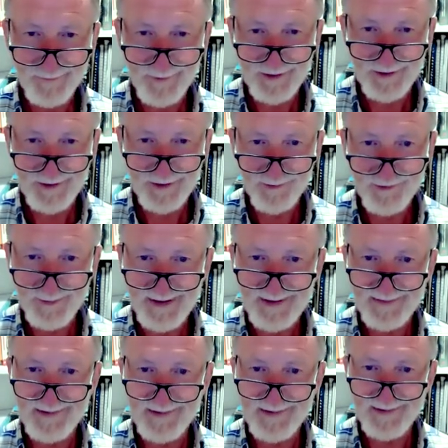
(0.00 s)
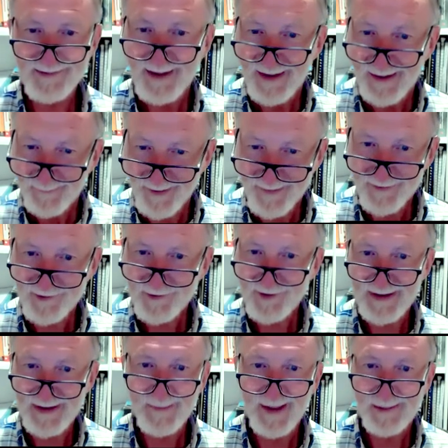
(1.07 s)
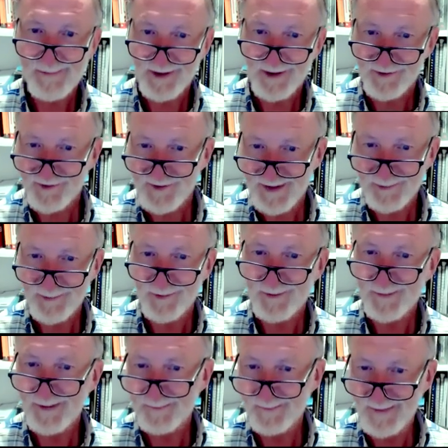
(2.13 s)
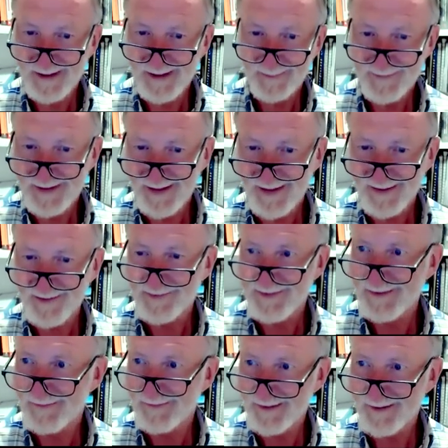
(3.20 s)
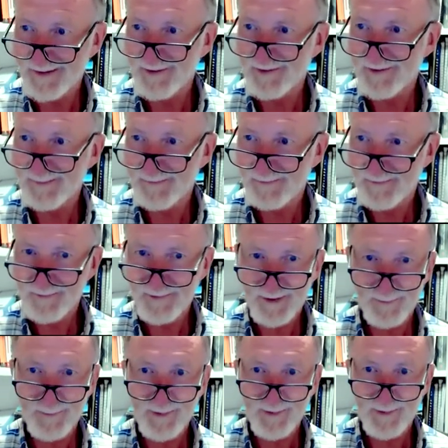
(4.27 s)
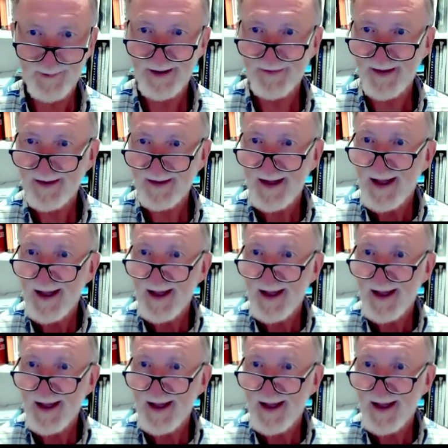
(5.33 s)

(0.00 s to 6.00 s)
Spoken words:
42 species, but there's three main ones: T. rubrum, M. canis, E. phlegosum. Won't worry about that.